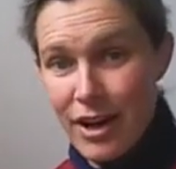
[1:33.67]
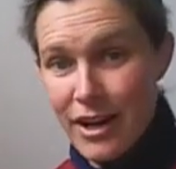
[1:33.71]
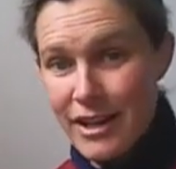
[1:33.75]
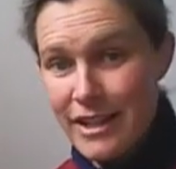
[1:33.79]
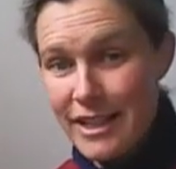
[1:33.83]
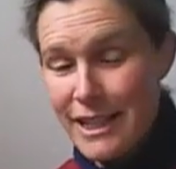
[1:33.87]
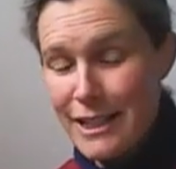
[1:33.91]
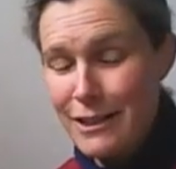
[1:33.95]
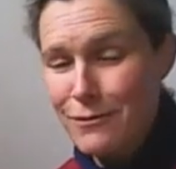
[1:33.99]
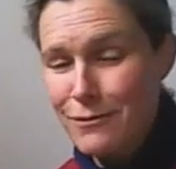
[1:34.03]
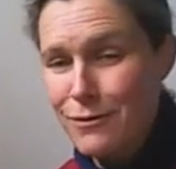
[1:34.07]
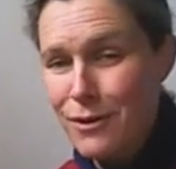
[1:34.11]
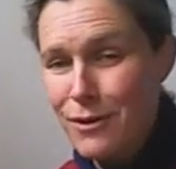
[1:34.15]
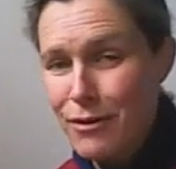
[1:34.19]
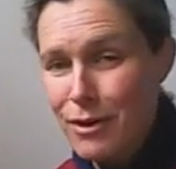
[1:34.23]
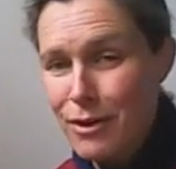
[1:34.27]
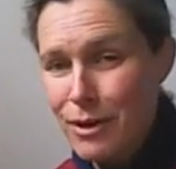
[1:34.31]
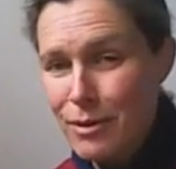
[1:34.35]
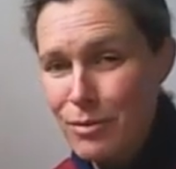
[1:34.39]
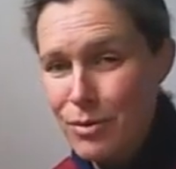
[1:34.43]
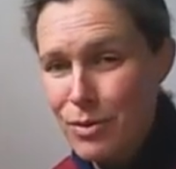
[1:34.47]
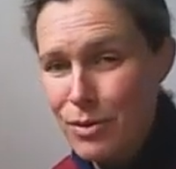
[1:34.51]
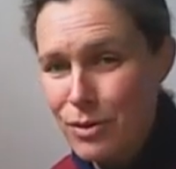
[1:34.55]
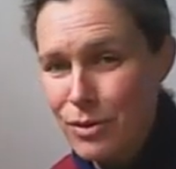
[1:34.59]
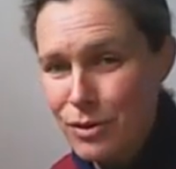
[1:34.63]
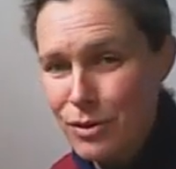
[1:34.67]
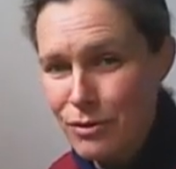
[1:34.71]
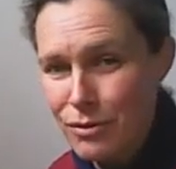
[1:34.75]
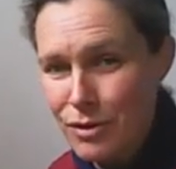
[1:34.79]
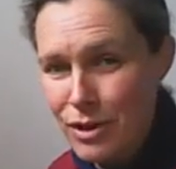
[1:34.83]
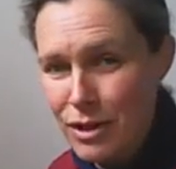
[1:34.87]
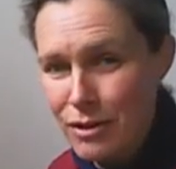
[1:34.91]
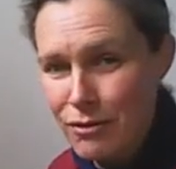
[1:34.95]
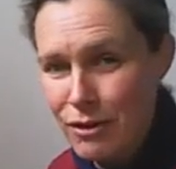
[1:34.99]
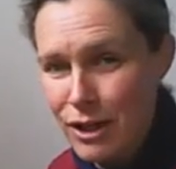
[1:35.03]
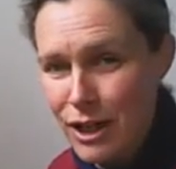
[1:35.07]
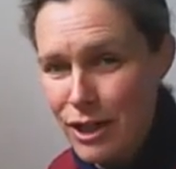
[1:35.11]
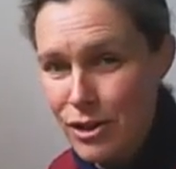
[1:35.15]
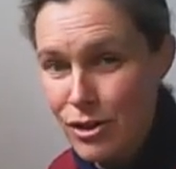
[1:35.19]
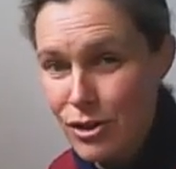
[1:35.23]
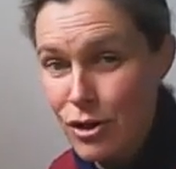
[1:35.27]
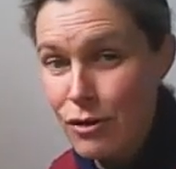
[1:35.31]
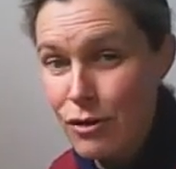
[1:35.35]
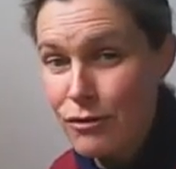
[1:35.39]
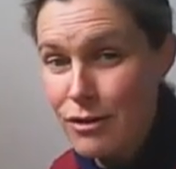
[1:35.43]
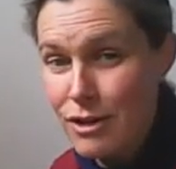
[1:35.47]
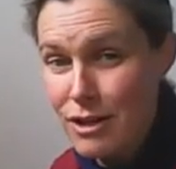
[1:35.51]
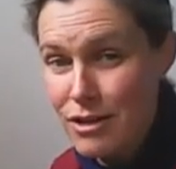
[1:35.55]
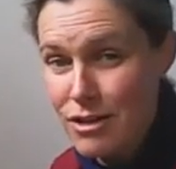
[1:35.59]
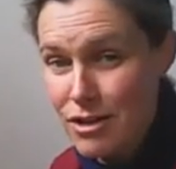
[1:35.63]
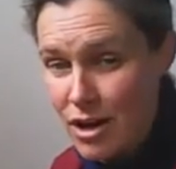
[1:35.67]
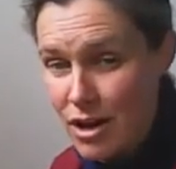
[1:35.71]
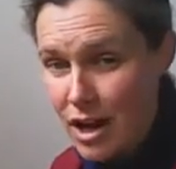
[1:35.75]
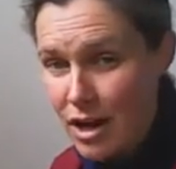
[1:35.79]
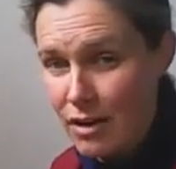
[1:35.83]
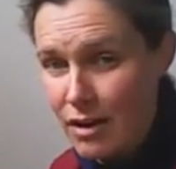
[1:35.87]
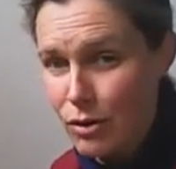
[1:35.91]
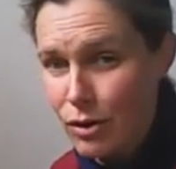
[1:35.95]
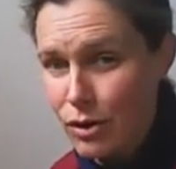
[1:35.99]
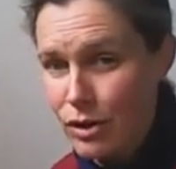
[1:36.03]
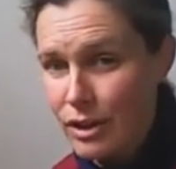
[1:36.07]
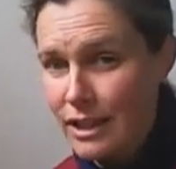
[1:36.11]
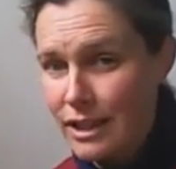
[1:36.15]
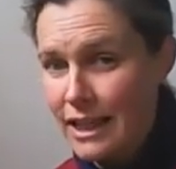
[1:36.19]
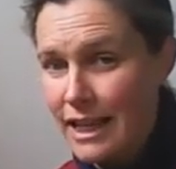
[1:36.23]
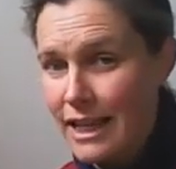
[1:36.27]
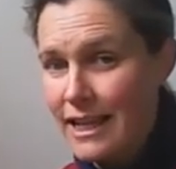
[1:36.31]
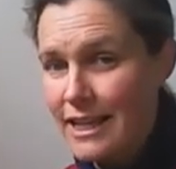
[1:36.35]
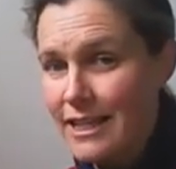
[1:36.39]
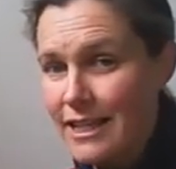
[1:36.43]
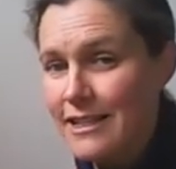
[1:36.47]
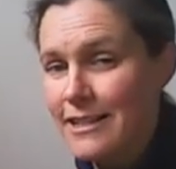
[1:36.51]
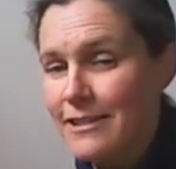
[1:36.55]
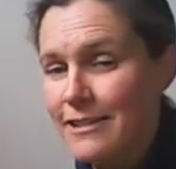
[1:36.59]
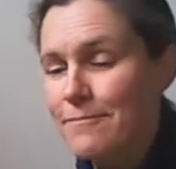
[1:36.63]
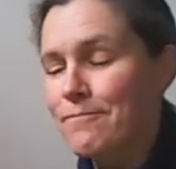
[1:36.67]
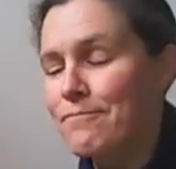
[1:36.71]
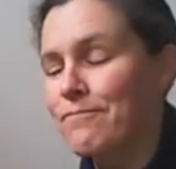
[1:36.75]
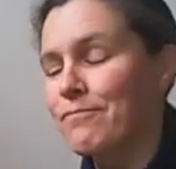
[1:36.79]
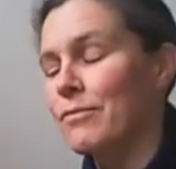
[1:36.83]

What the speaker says: Iodine is very important for the function of your thyroid gland,